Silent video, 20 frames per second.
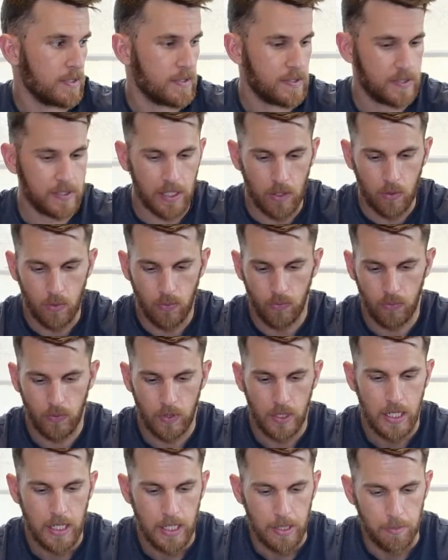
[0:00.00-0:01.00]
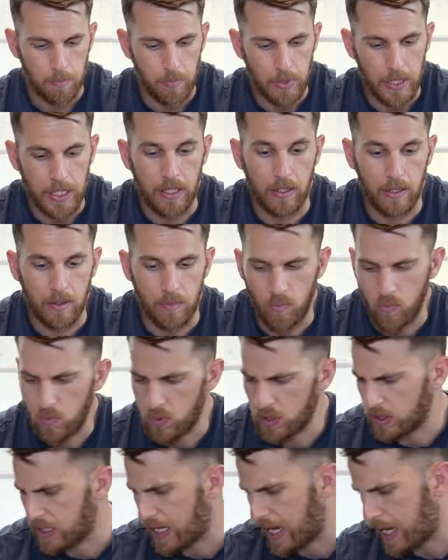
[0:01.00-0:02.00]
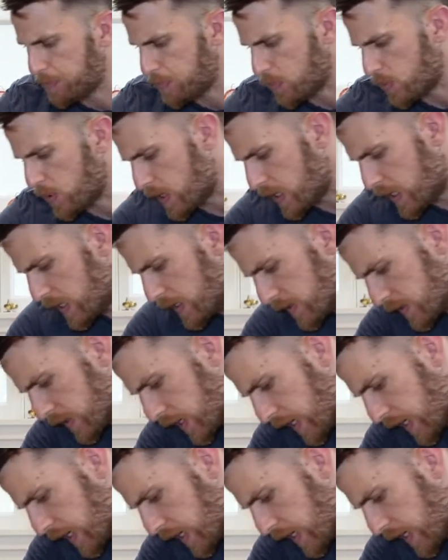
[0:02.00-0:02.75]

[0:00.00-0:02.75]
itself, but I'm really happy with these.